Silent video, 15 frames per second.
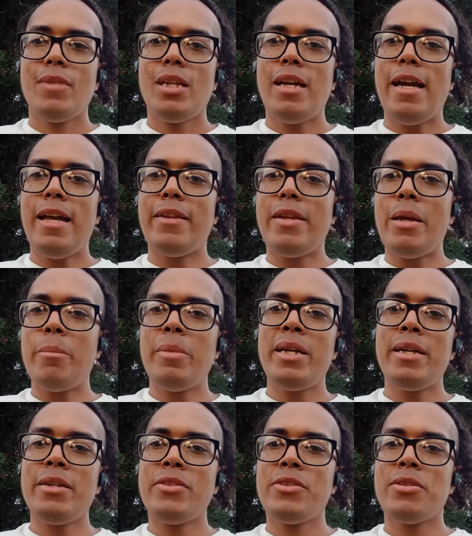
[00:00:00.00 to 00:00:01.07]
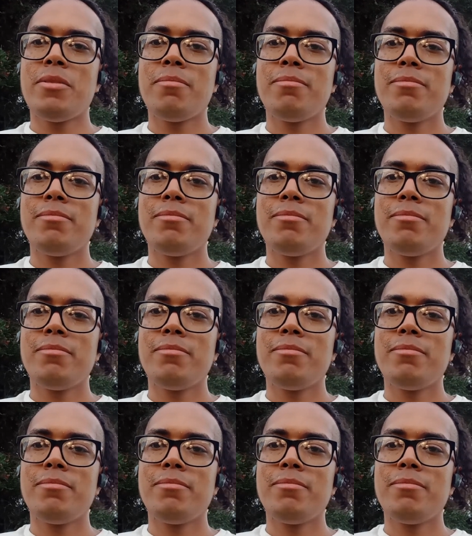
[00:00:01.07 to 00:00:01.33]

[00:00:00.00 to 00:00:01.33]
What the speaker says: And they miss